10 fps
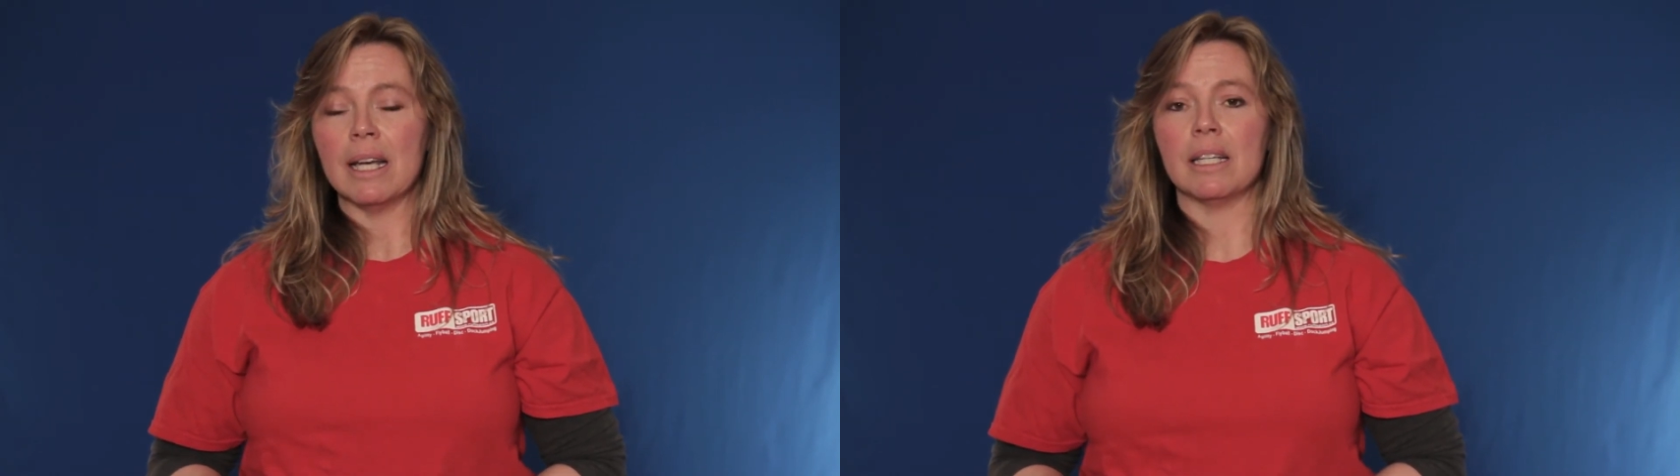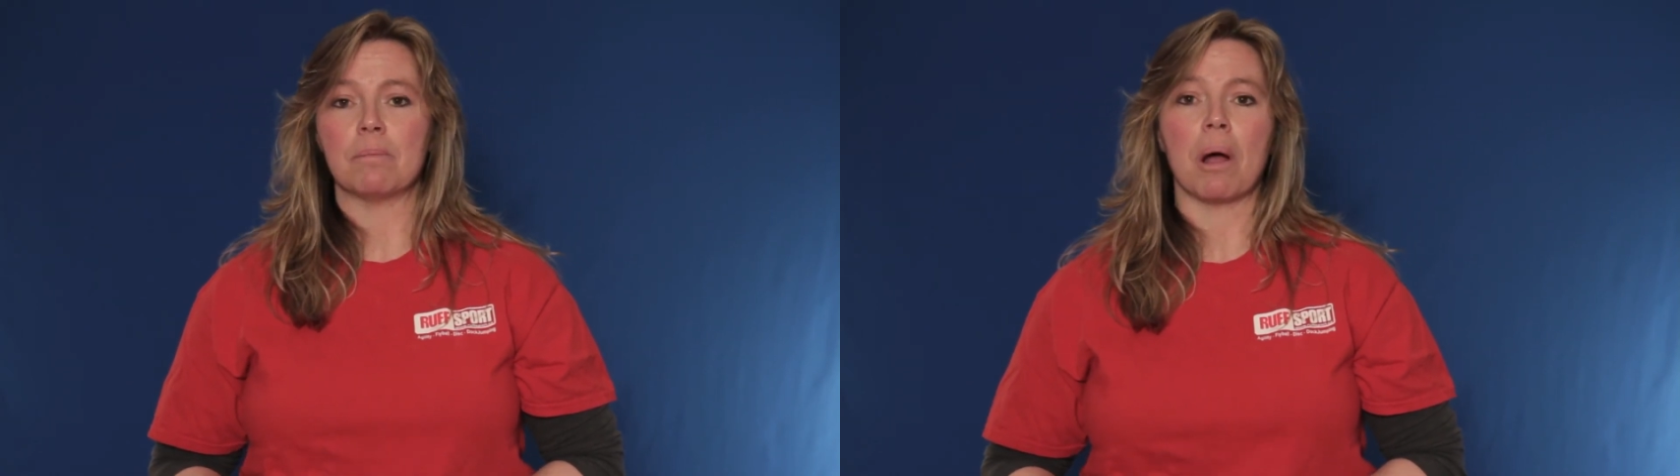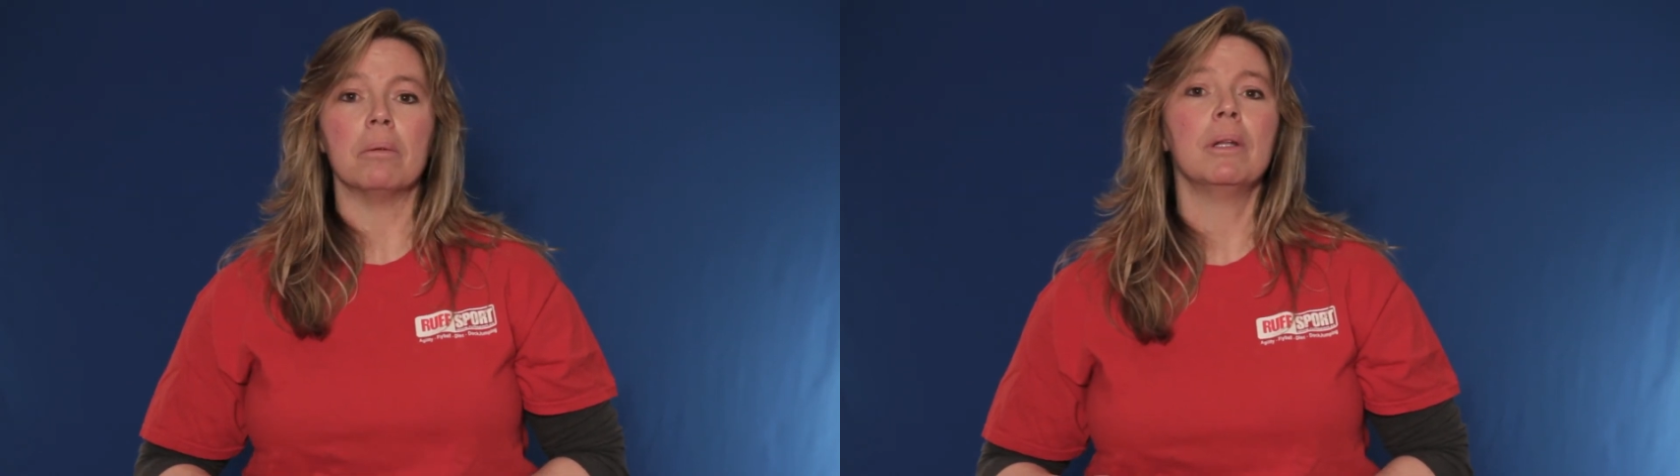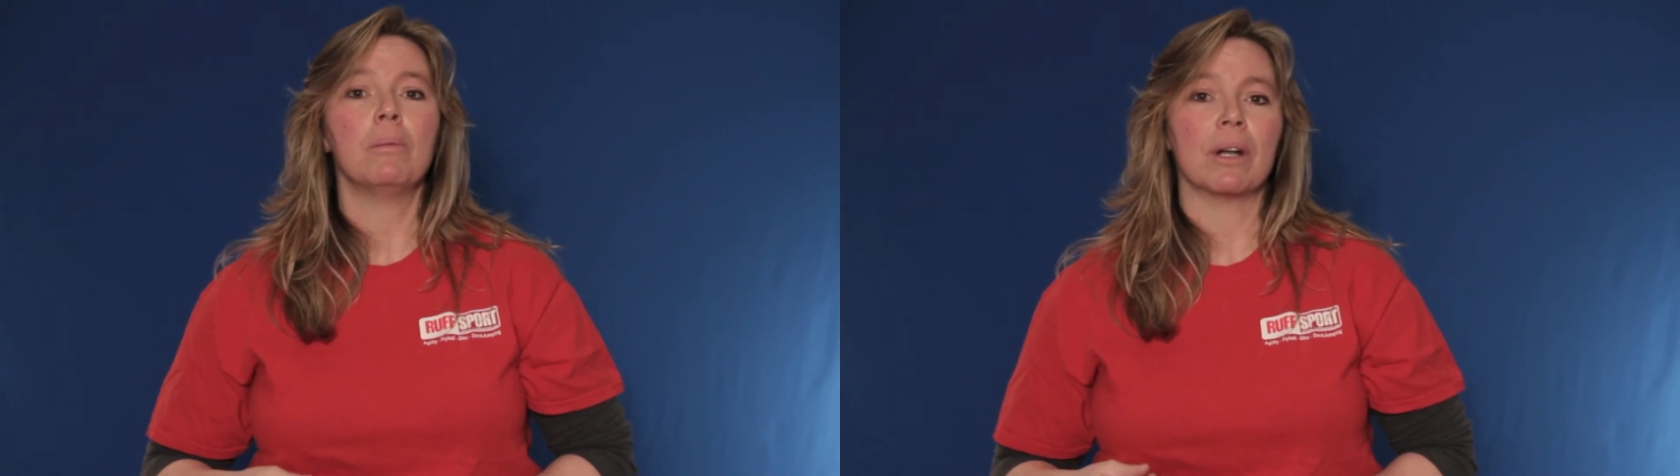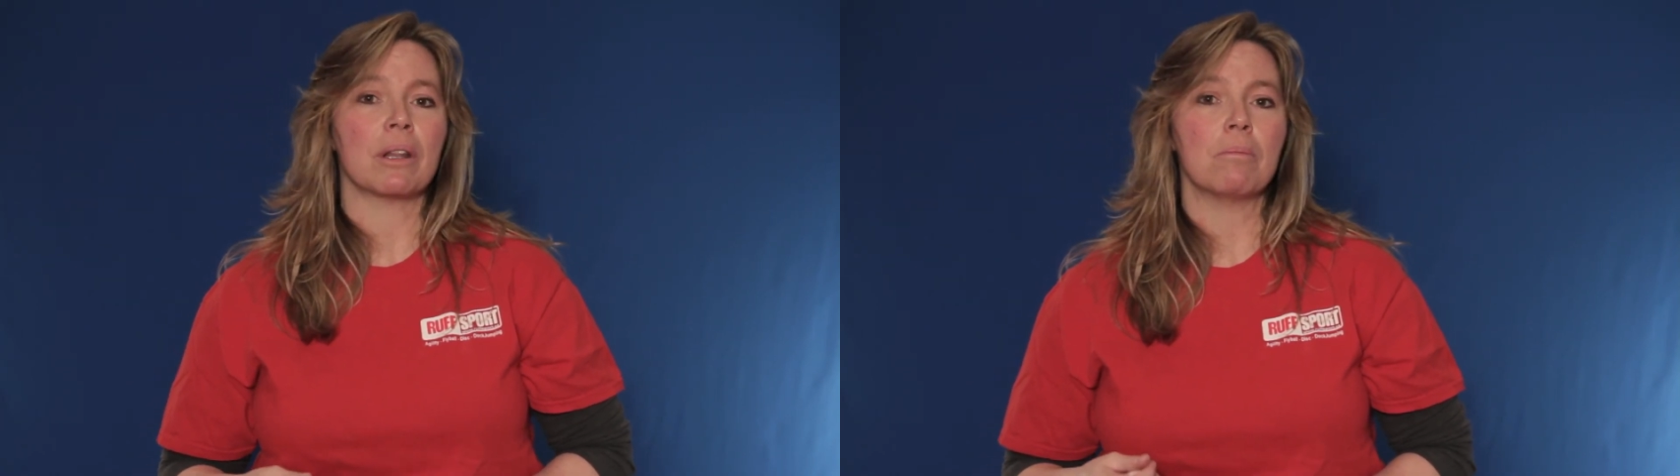it's probably
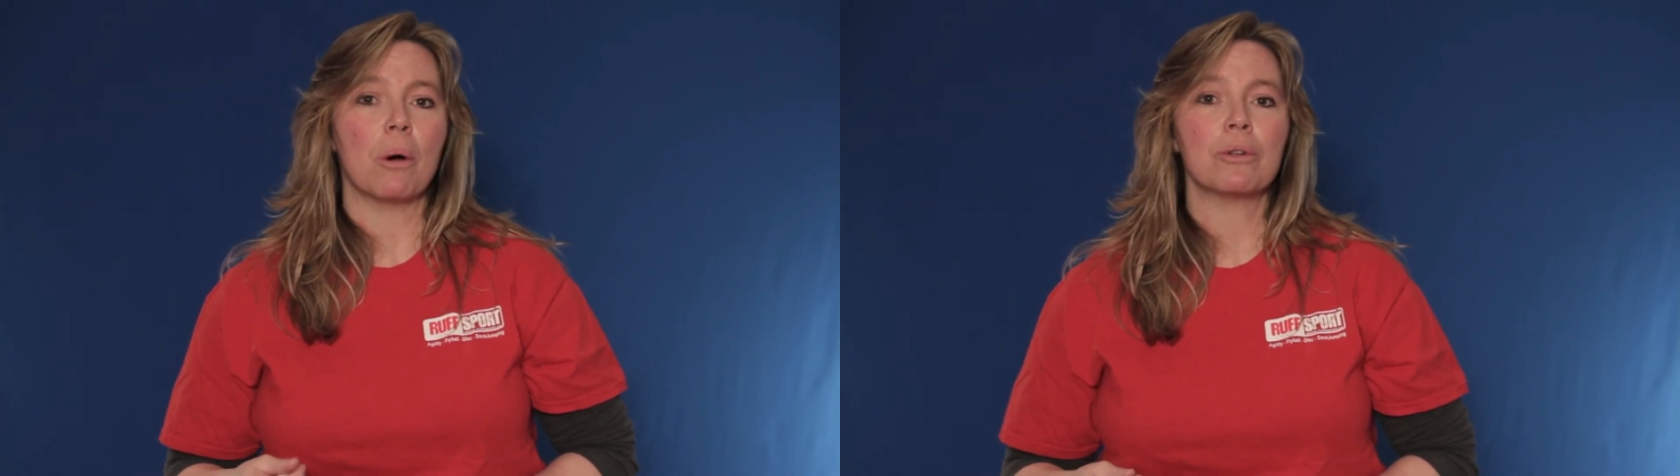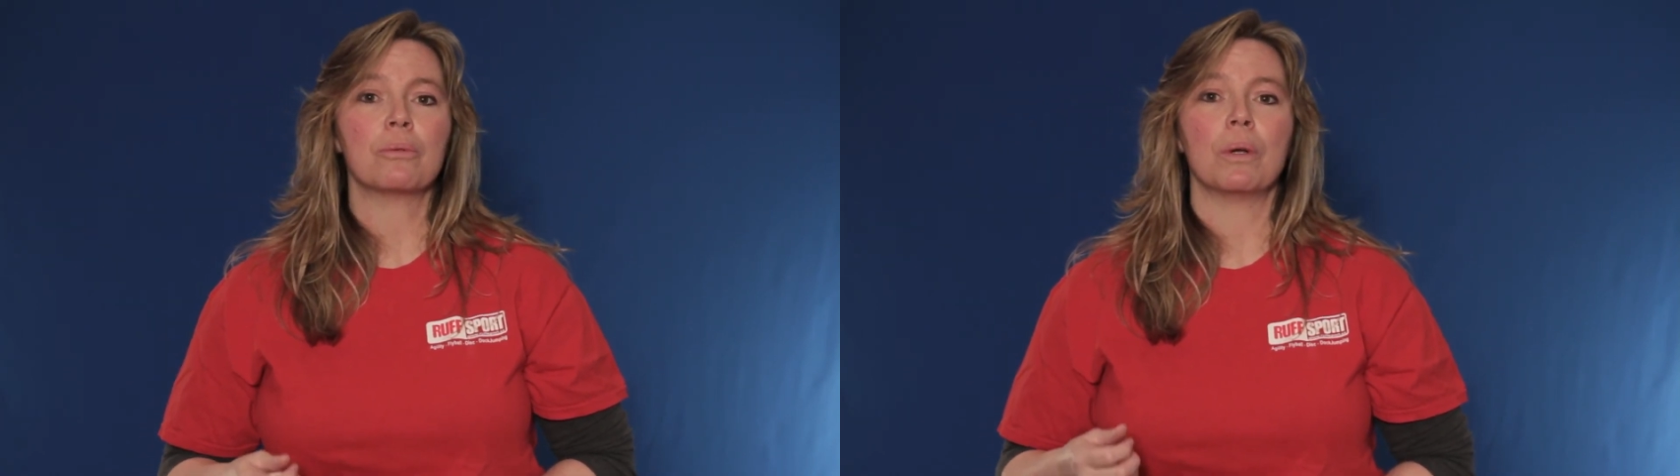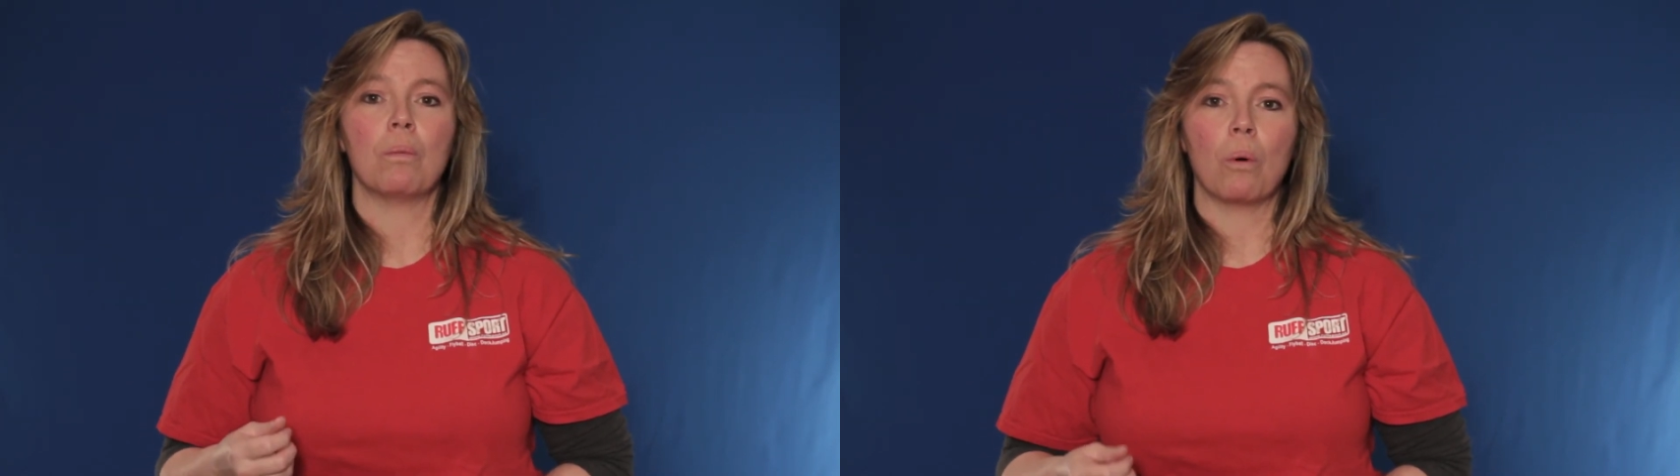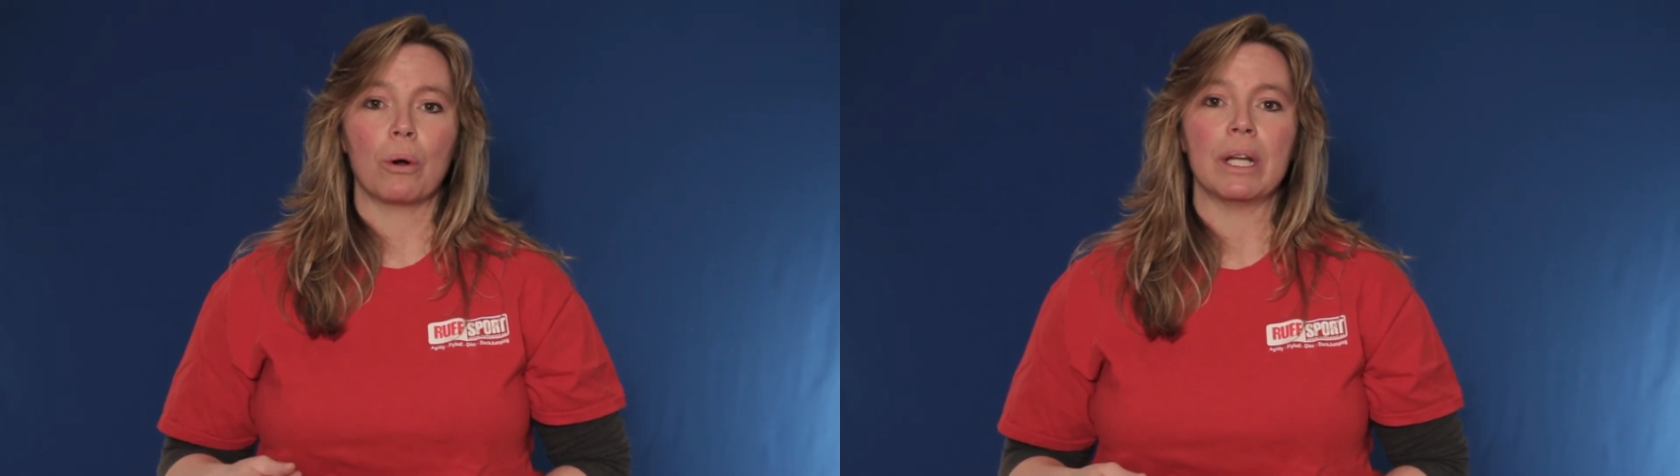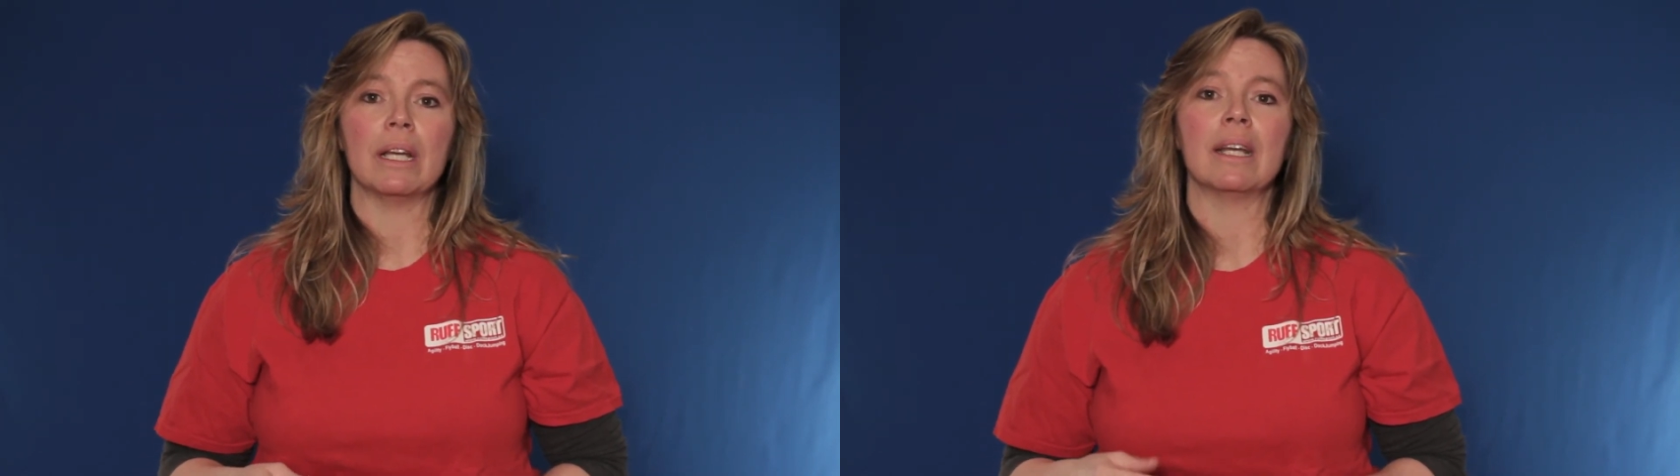one of the most
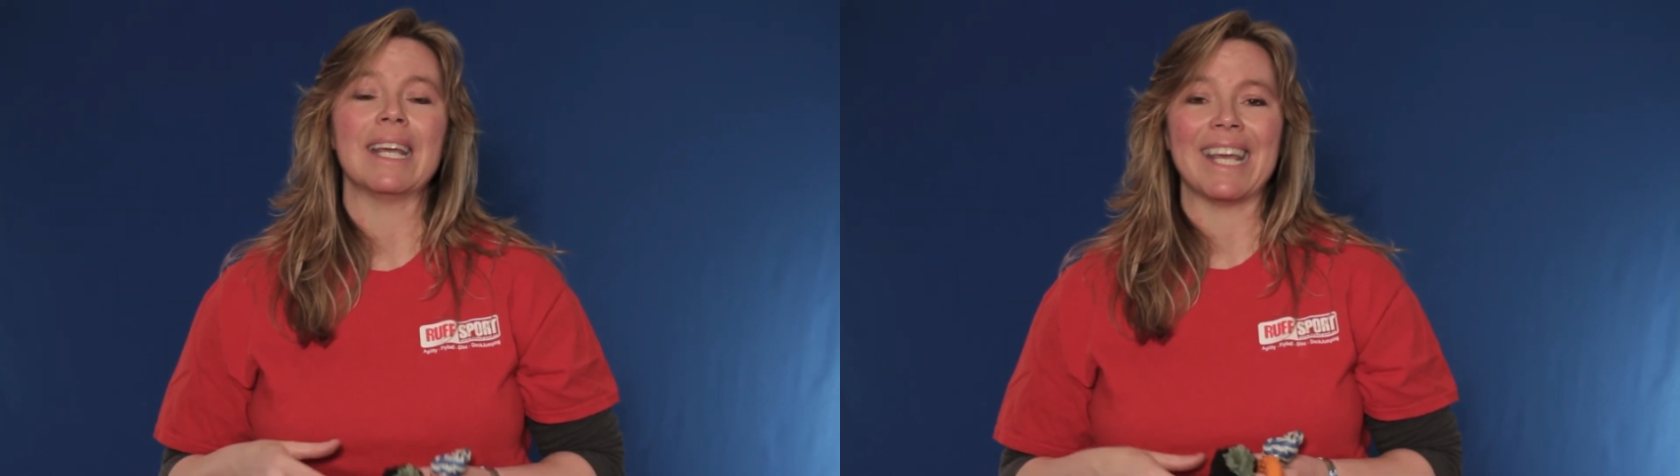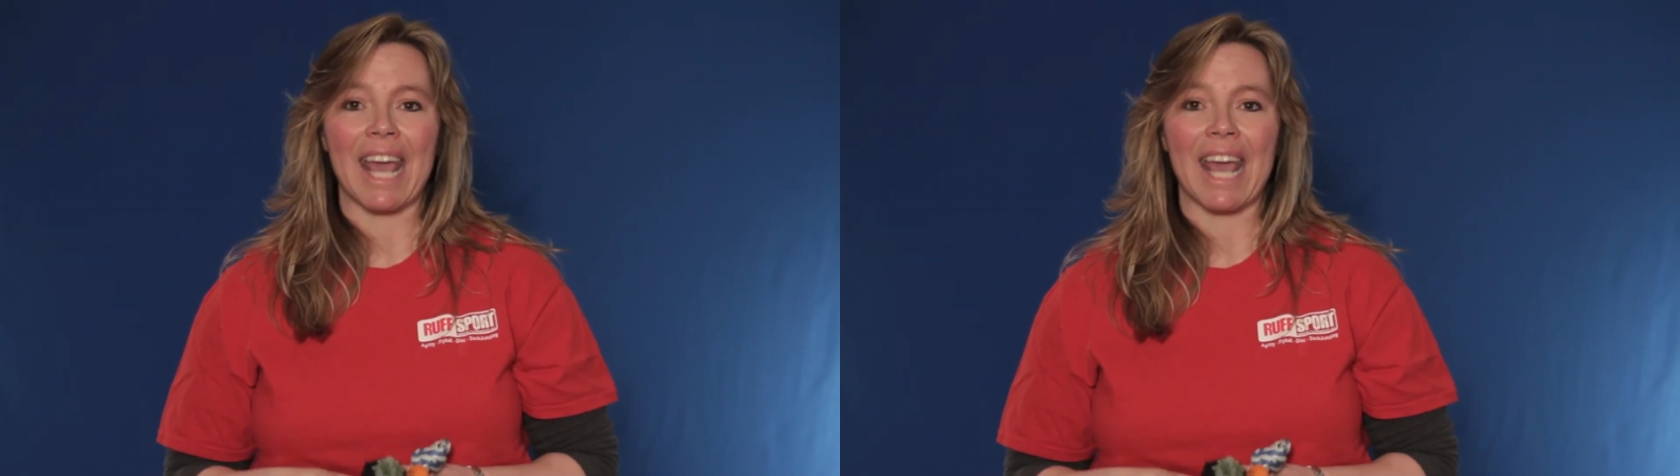rewarding